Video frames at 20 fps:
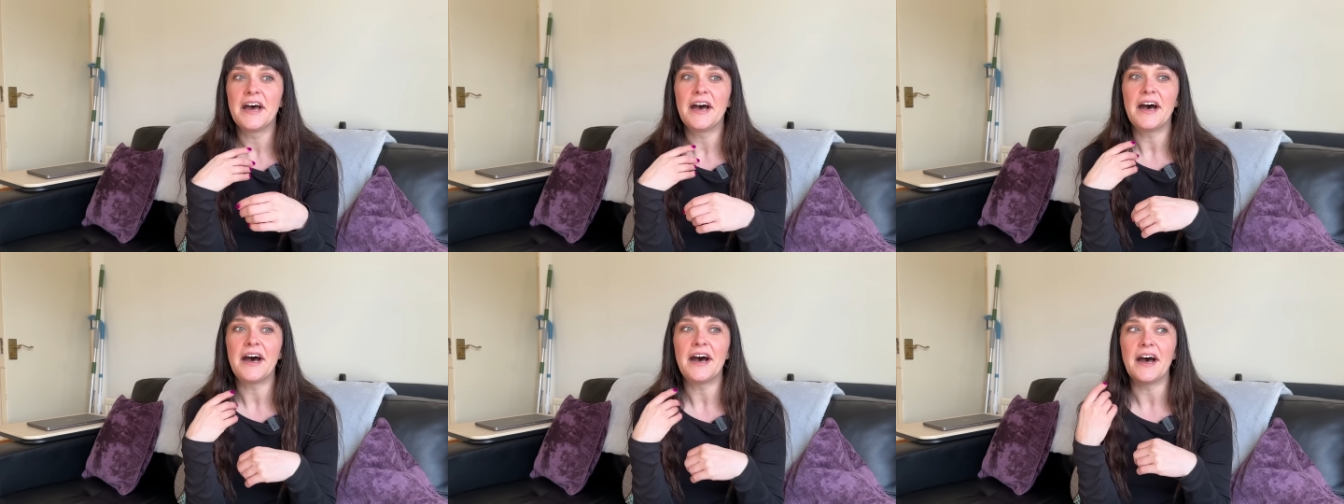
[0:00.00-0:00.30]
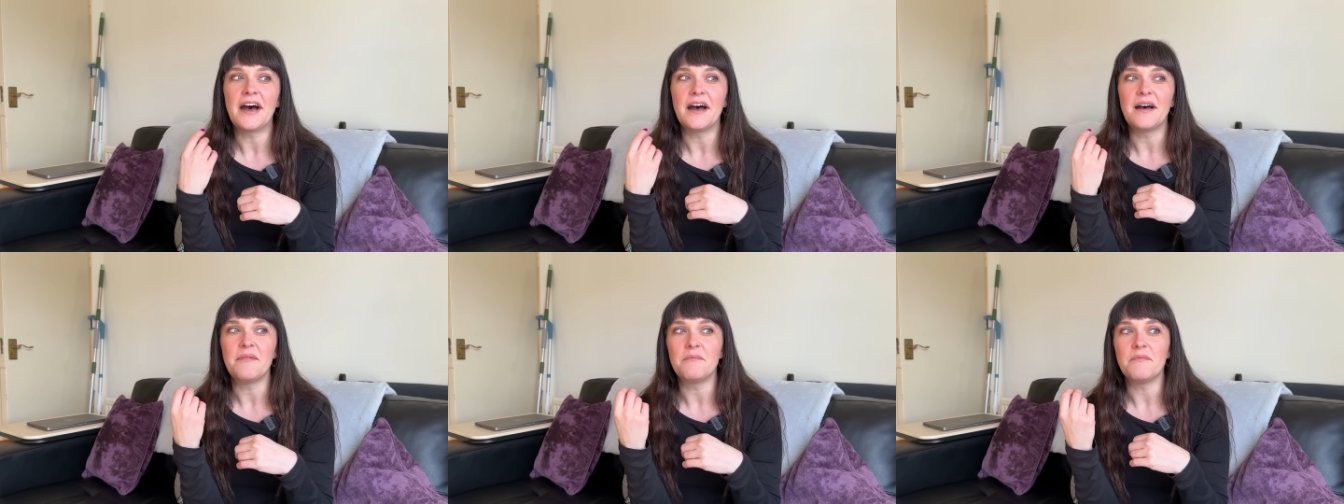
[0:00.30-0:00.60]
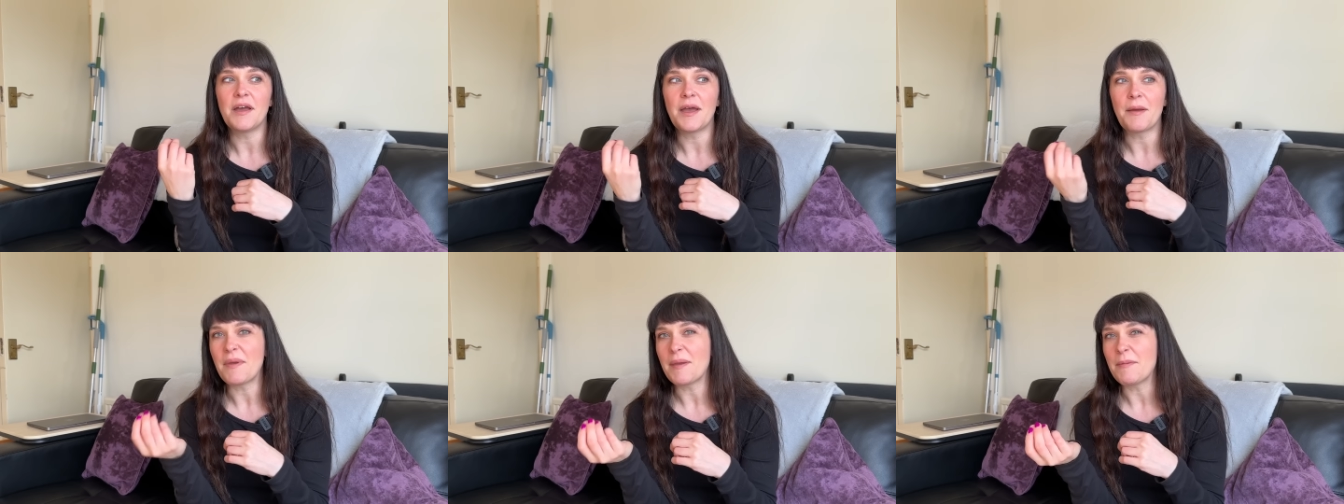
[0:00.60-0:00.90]

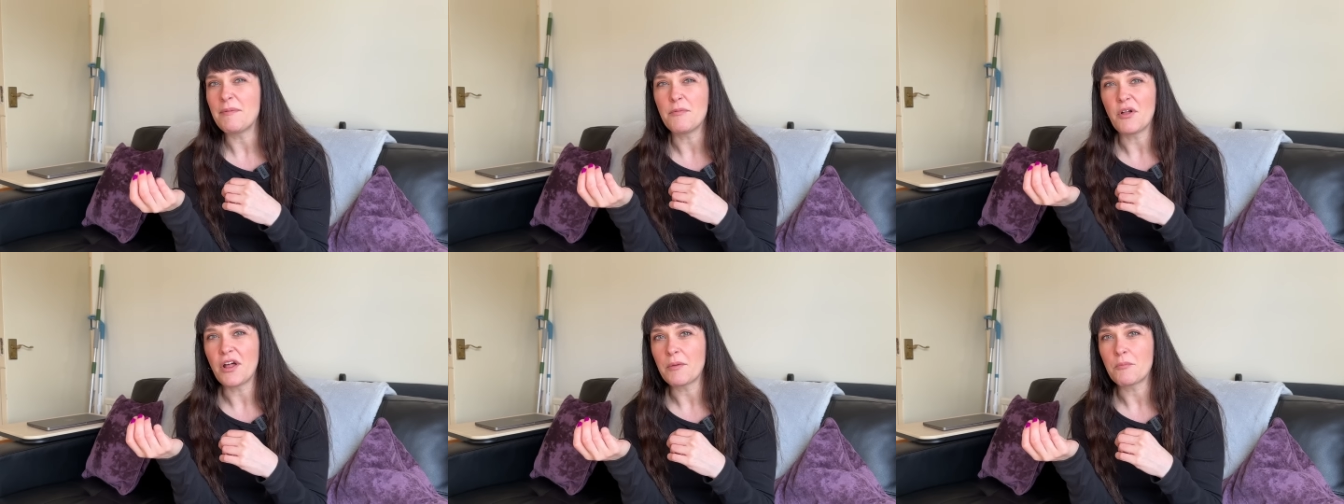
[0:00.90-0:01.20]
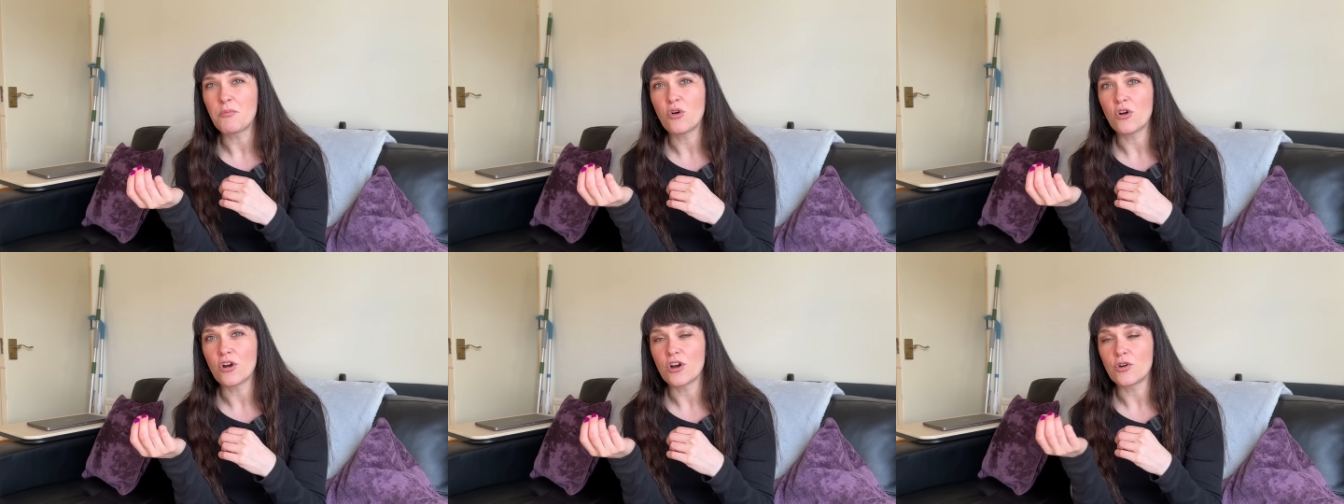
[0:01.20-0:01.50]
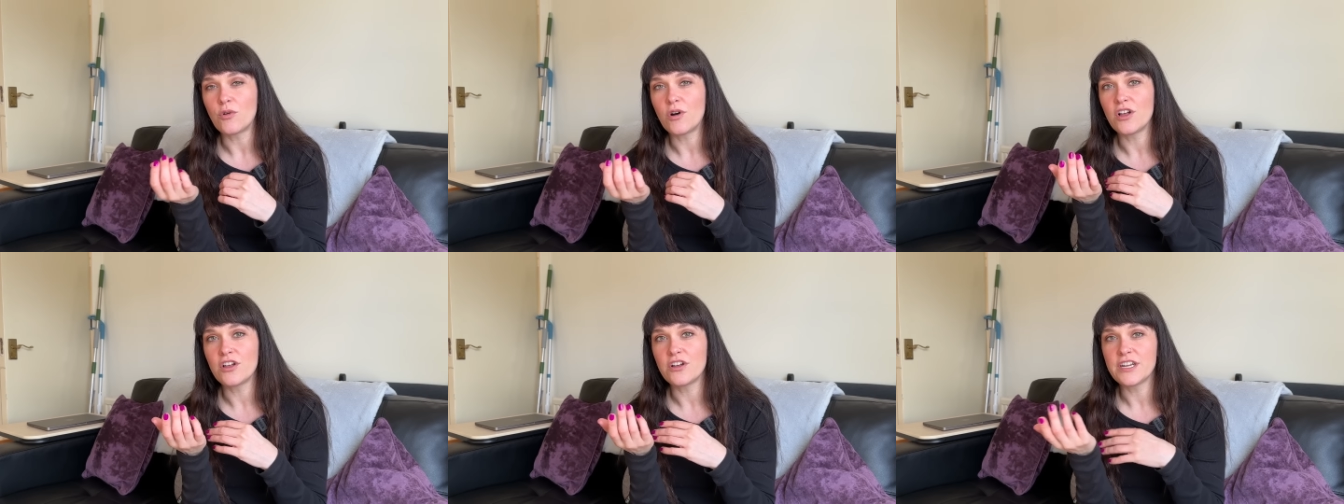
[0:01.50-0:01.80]
and maybe like poor
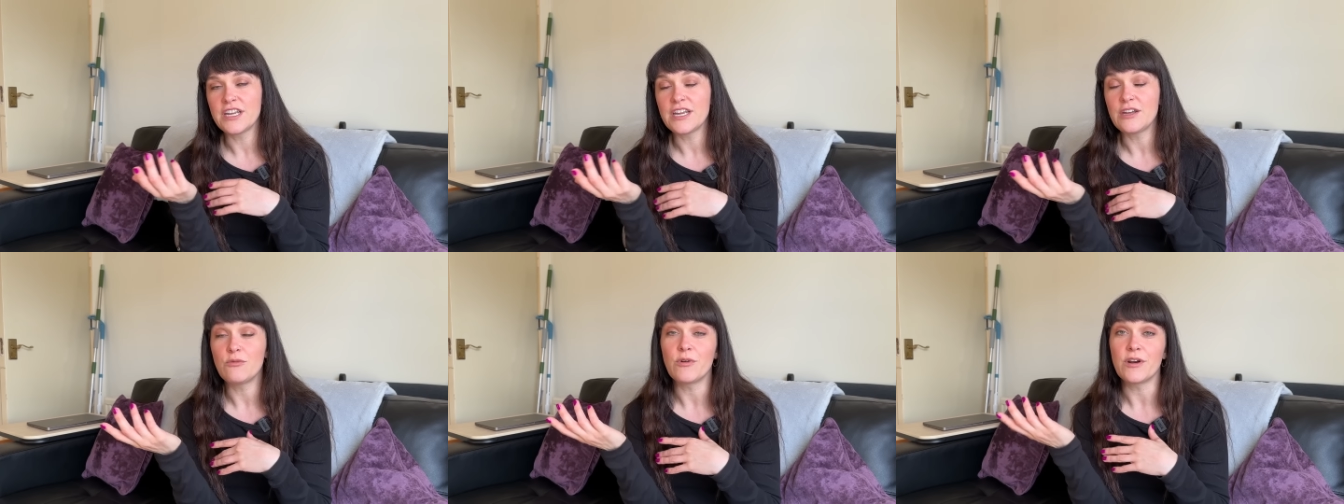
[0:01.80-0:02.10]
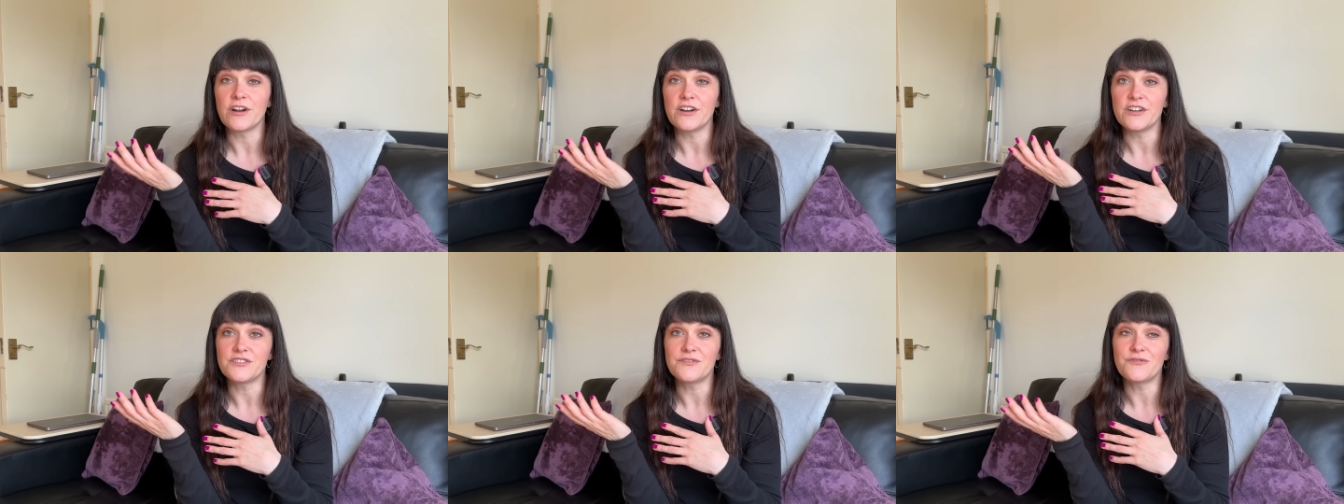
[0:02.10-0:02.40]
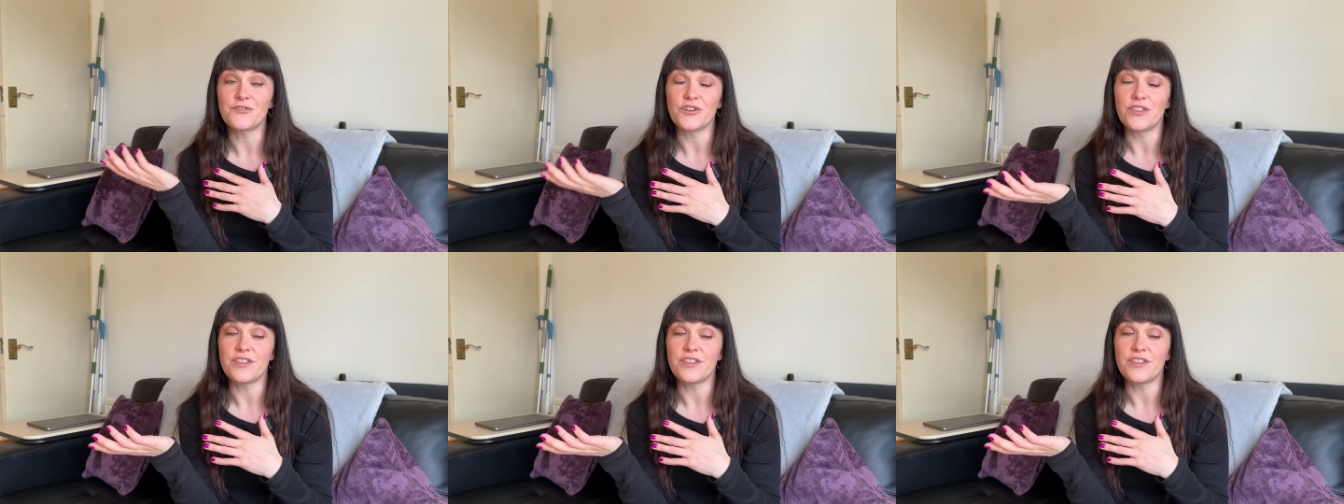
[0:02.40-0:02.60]
quality, whereas